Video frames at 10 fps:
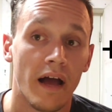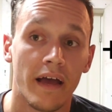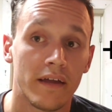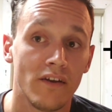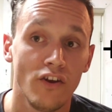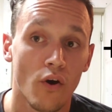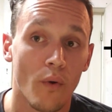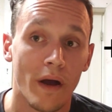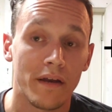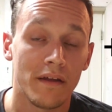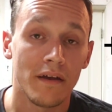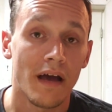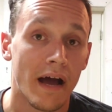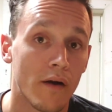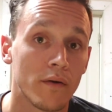I had no idea
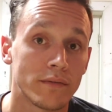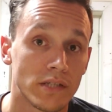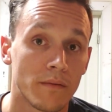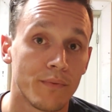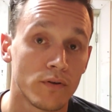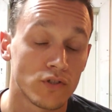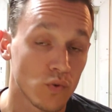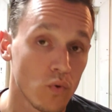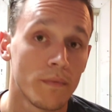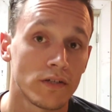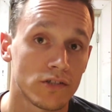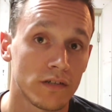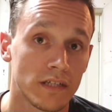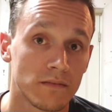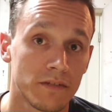how I was going to put a school bus
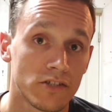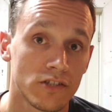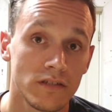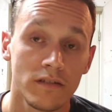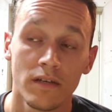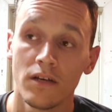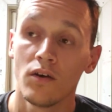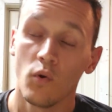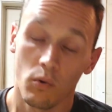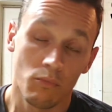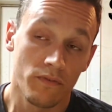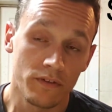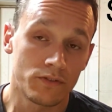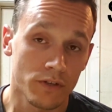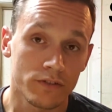transmission or
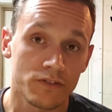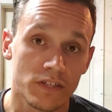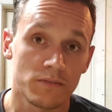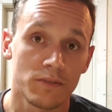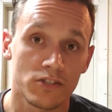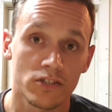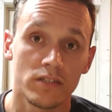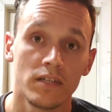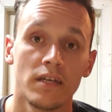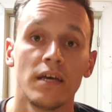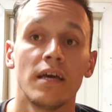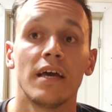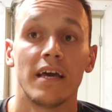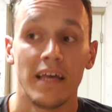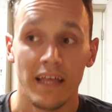moving truck transmission
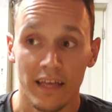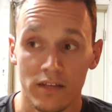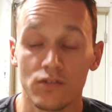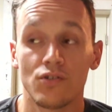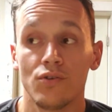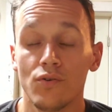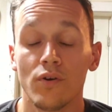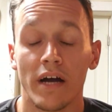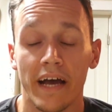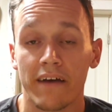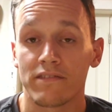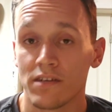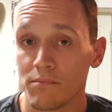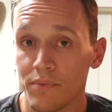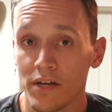into a
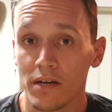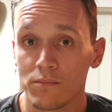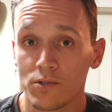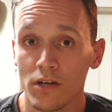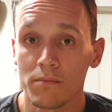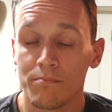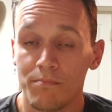half-ton pickup truck,